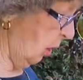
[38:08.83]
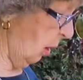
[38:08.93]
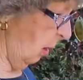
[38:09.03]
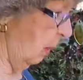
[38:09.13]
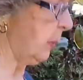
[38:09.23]

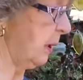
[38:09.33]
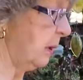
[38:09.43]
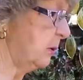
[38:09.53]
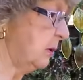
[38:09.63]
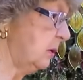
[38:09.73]
job
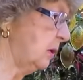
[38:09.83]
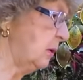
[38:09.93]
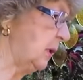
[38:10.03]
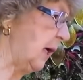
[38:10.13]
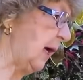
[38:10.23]
to
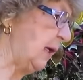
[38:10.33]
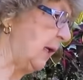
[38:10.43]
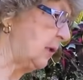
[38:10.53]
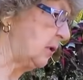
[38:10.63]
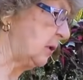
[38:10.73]
do that
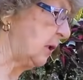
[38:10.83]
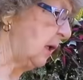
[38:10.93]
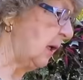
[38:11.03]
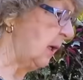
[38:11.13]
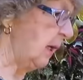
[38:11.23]
and to
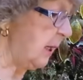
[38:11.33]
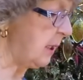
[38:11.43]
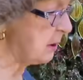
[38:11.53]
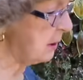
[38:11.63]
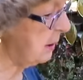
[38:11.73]
is